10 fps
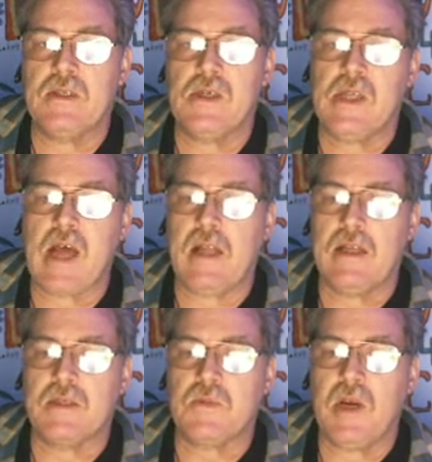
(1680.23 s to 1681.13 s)
a lot
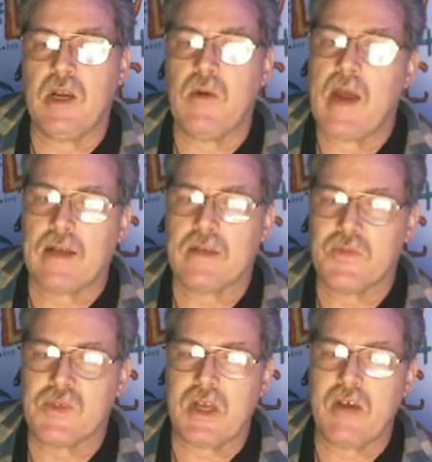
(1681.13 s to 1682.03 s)
less radioactive
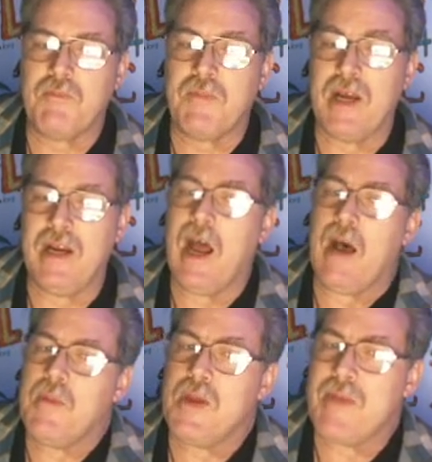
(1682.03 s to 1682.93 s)
stuff might
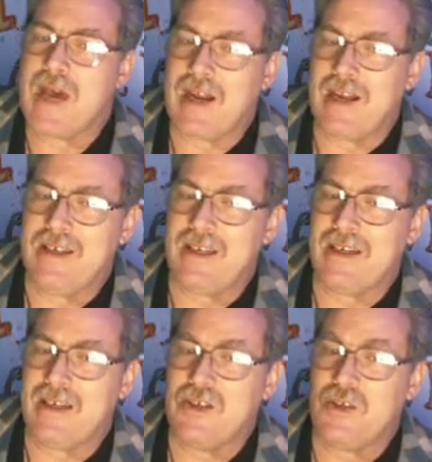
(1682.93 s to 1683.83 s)
not be a bad idea
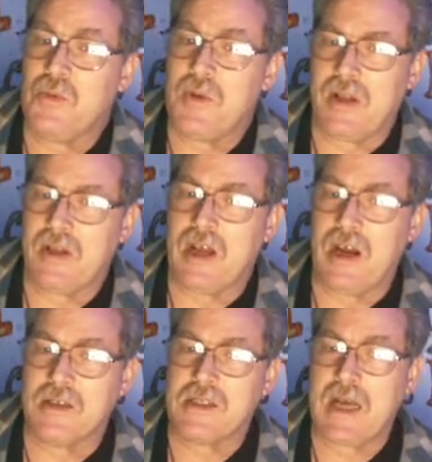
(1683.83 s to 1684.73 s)
to do
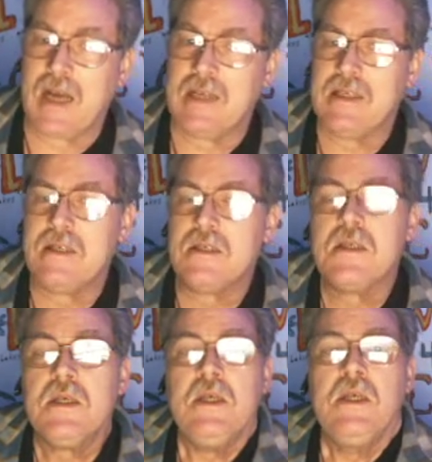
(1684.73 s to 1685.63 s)
alongside
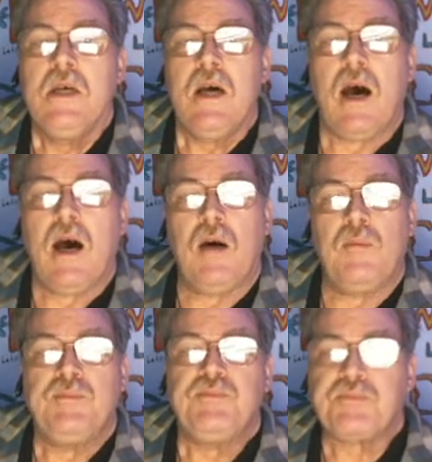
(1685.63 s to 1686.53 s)
this.
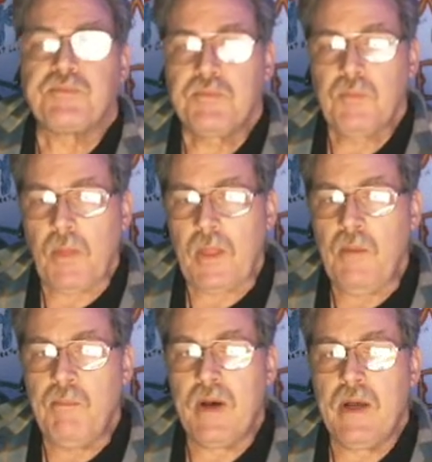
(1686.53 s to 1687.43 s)

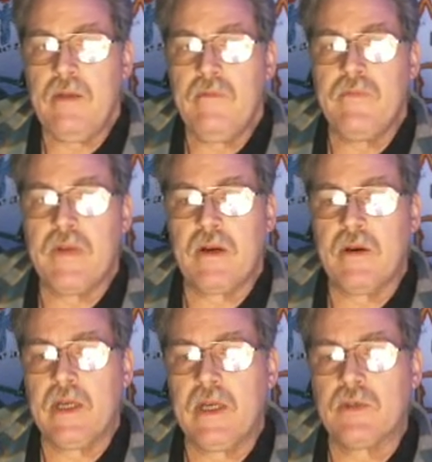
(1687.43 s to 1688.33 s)
But
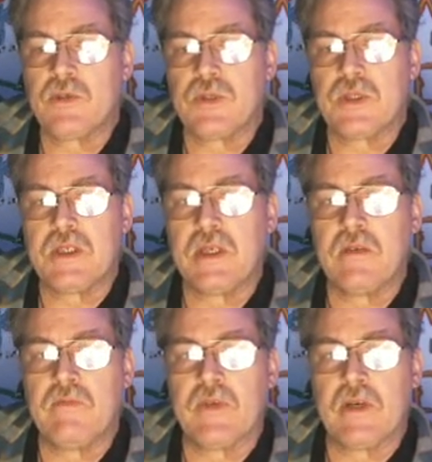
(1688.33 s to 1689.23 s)
very
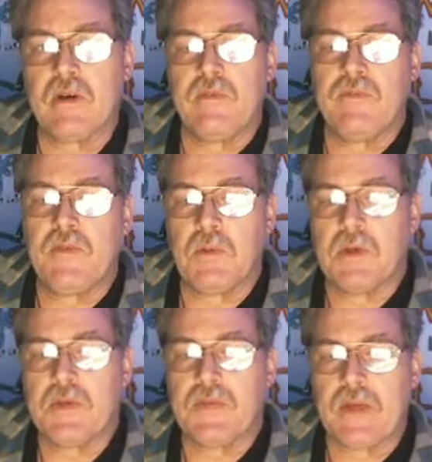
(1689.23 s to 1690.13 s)
interesting, very
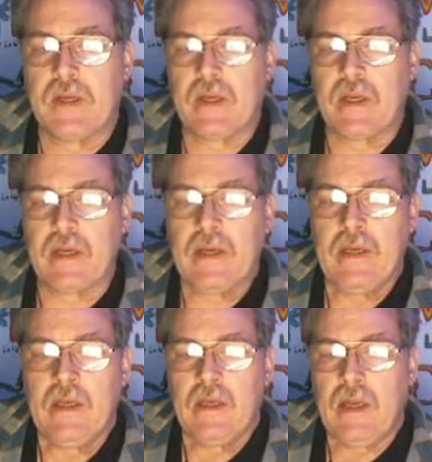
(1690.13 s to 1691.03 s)
forward-thinking,
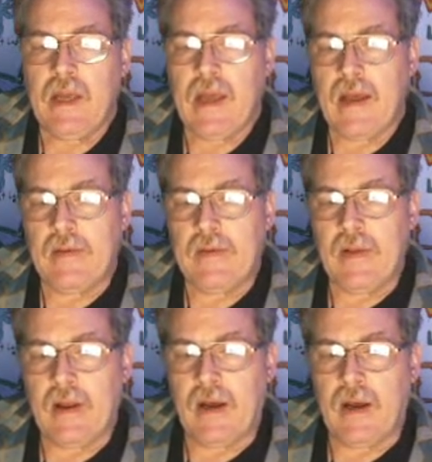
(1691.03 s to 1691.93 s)
and
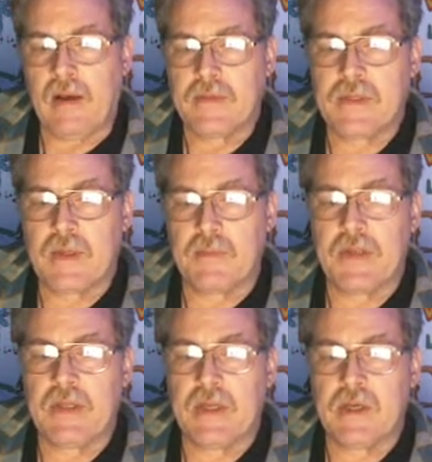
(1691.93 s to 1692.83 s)

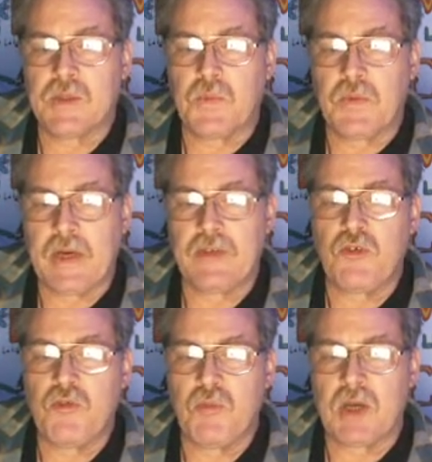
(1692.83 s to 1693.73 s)
something there's way
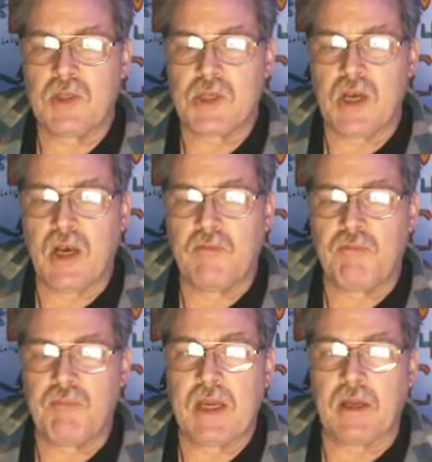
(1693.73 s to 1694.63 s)
too much of,
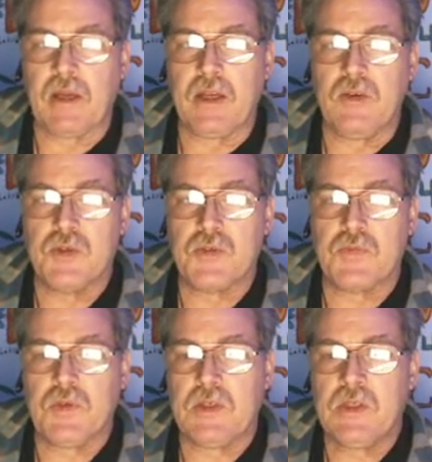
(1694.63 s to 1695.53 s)
making it
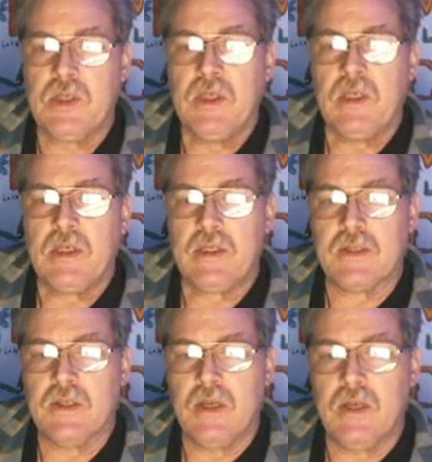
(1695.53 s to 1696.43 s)
useful
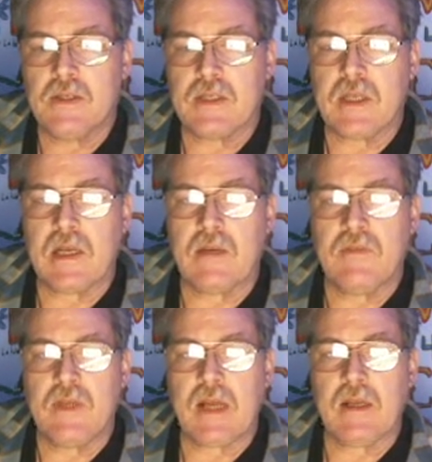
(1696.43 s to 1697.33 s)
instead
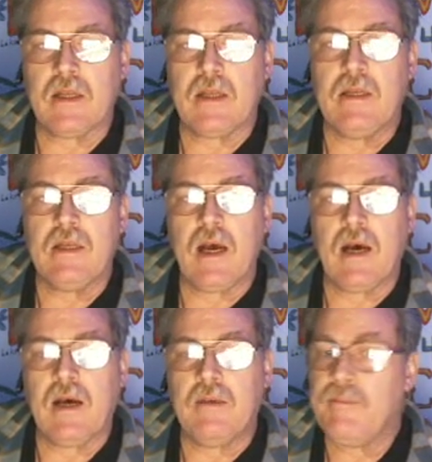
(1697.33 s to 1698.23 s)
of deadly.
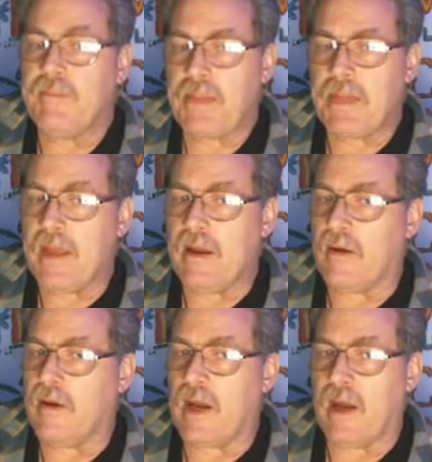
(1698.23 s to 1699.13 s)

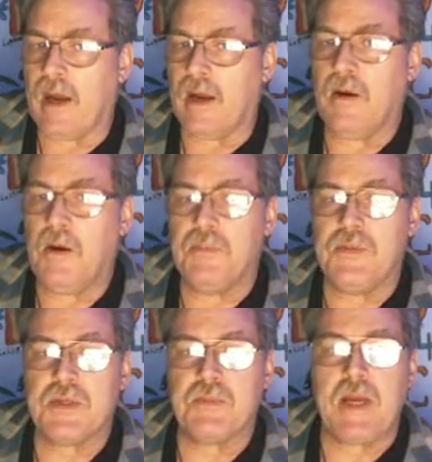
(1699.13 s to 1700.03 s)
I hope
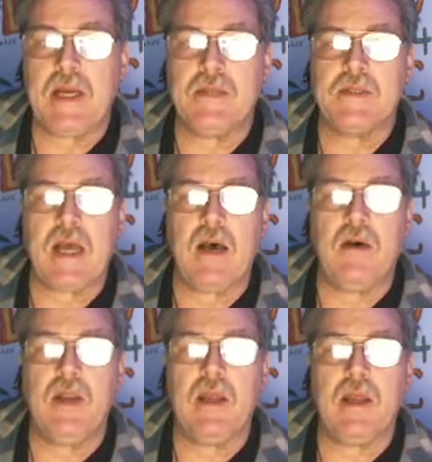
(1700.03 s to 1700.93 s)
this pans
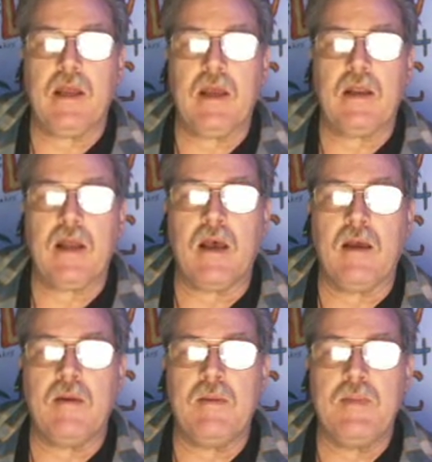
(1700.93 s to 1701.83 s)
out, and
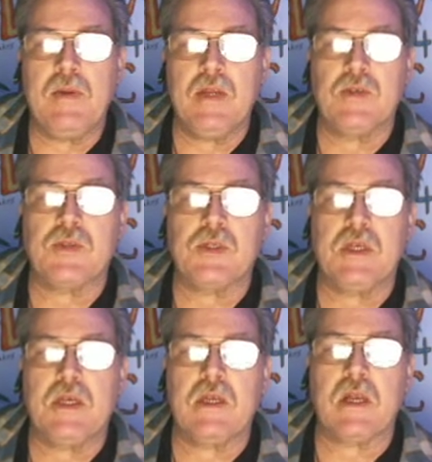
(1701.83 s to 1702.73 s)
I'm
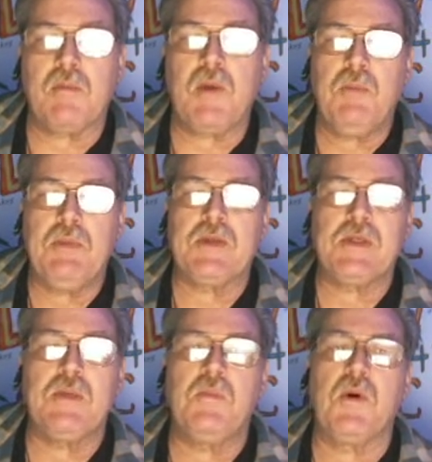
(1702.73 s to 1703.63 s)
interested, and I'm hoping to
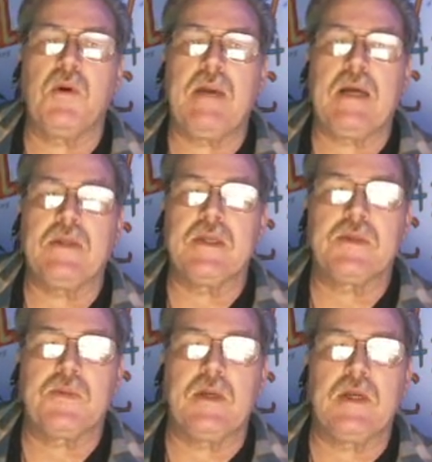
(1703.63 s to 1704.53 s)
see more about
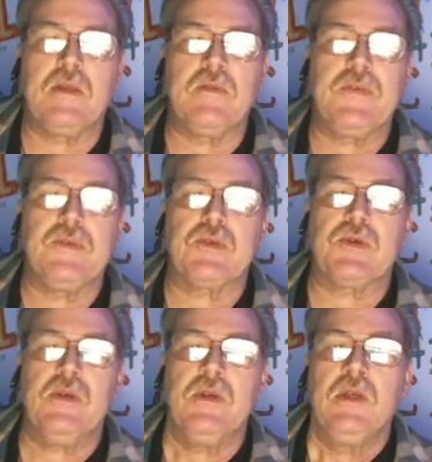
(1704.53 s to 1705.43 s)
this one in the
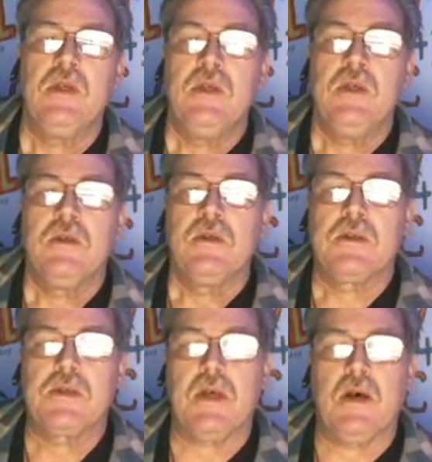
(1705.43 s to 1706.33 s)
future.
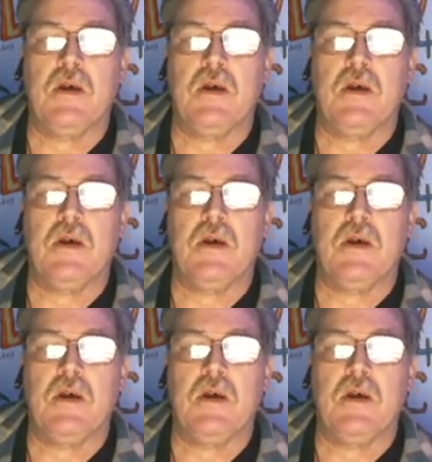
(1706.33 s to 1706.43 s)
So